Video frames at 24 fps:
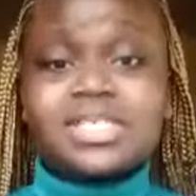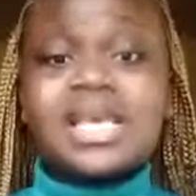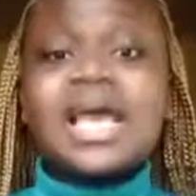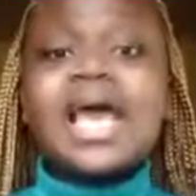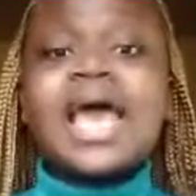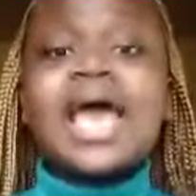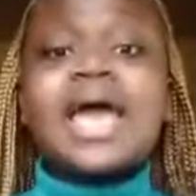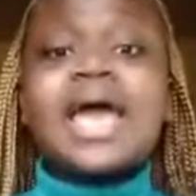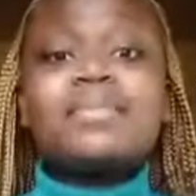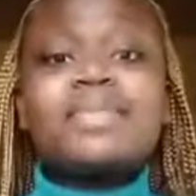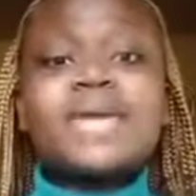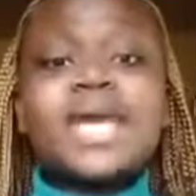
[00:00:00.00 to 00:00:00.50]

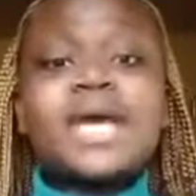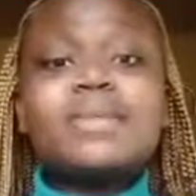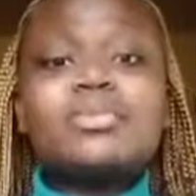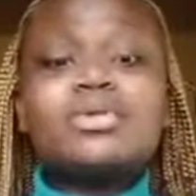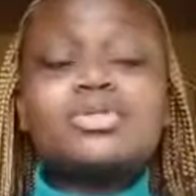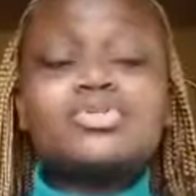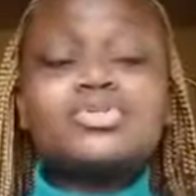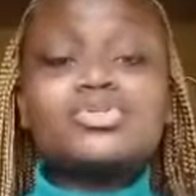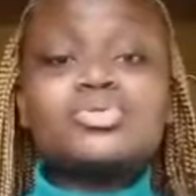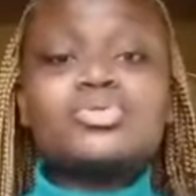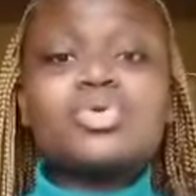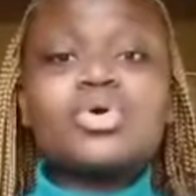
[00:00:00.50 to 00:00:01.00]
and be able to
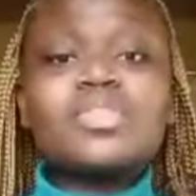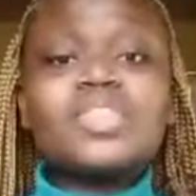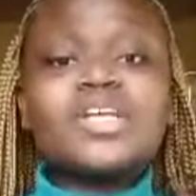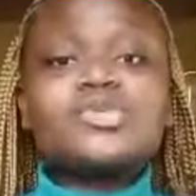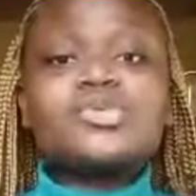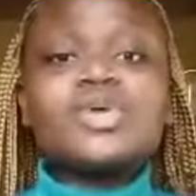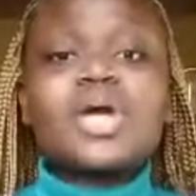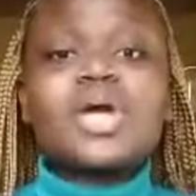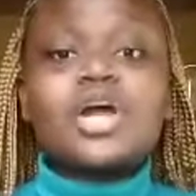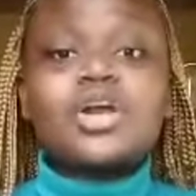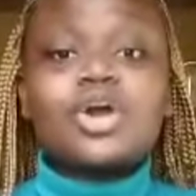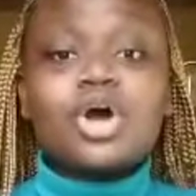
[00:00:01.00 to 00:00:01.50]
know that we
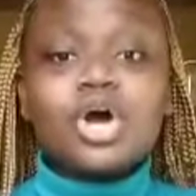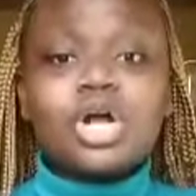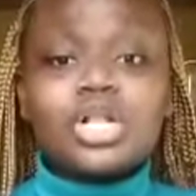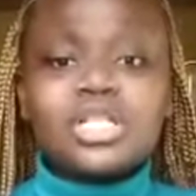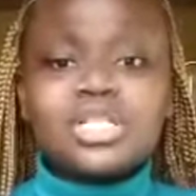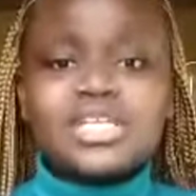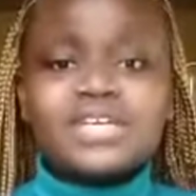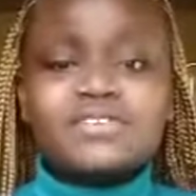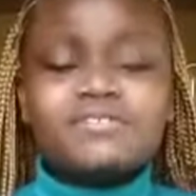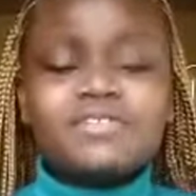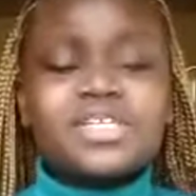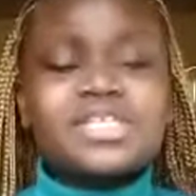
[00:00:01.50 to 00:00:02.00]
are all
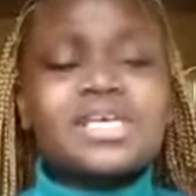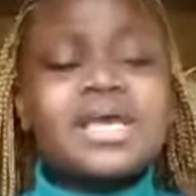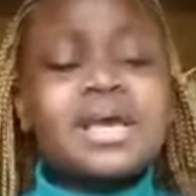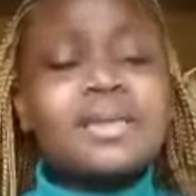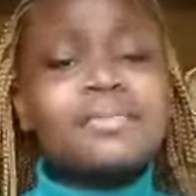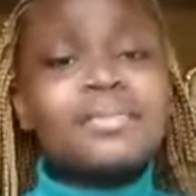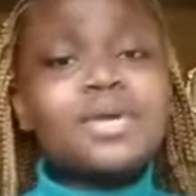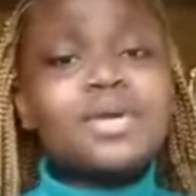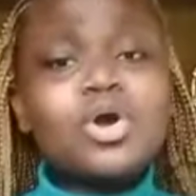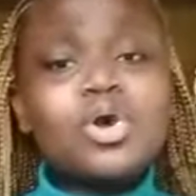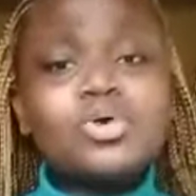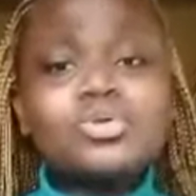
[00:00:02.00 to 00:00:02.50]
different,
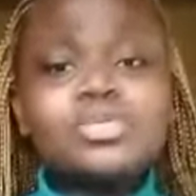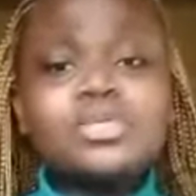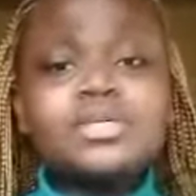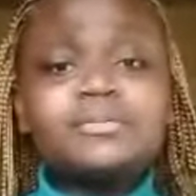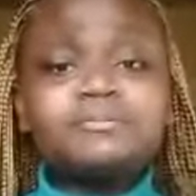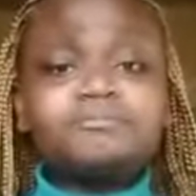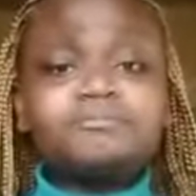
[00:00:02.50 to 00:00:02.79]
because